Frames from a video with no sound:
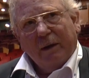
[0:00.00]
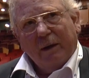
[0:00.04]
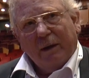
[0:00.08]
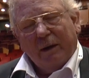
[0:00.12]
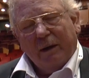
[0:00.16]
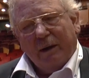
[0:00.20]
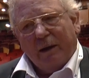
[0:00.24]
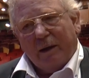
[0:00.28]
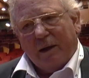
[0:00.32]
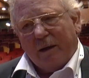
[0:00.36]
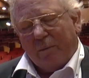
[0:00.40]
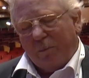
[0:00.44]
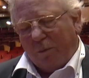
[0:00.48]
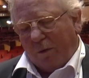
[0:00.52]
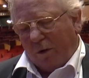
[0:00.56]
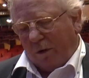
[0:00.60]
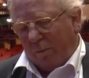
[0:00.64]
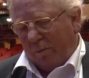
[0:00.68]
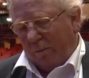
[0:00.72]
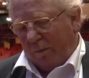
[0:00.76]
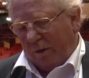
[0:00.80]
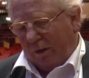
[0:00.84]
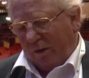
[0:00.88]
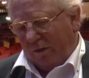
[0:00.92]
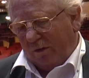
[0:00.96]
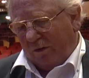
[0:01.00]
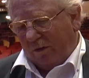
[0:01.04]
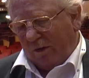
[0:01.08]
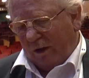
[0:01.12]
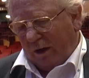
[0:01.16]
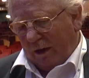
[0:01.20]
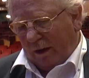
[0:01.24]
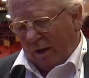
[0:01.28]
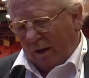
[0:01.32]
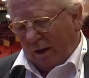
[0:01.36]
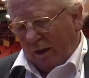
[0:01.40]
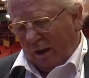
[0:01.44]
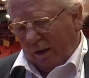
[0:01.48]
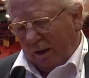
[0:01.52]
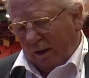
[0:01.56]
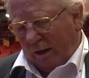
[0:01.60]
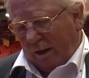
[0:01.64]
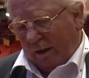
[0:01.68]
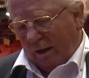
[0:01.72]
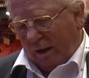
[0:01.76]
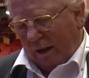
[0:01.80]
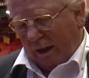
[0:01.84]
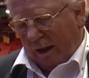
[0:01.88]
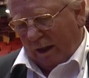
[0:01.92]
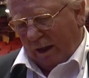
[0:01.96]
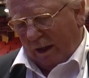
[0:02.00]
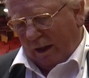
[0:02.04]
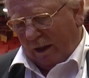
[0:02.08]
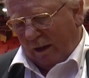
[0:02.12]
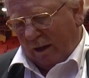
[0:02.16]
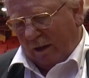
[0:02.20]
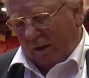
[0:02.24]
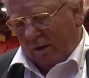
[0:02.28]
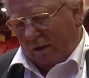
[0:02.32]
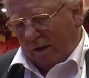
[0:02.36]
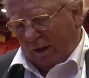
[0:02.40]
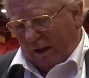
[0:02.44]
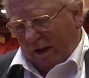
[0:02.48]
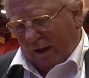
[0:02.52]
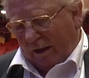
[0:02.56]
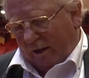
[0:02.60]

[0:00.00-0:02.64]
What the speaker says: And there the problem is that in the end,